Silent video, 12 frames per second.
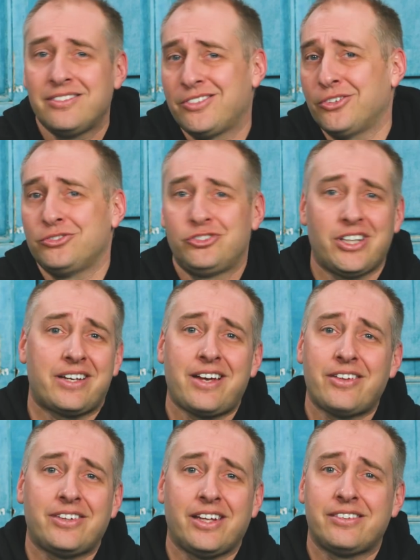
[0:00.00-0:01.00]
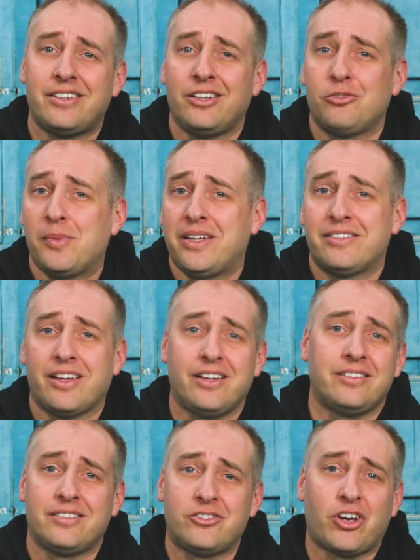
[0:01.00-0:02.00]
And so check out the STH main
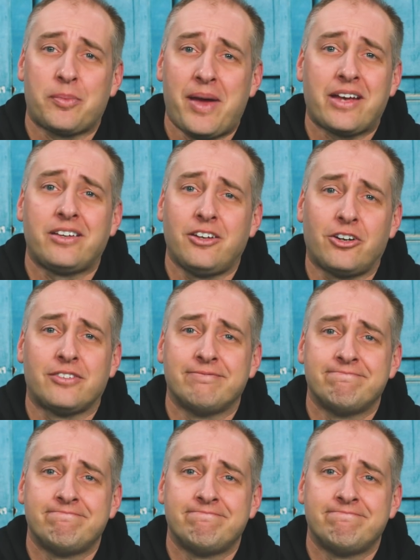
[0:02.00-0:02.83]
site and check back here.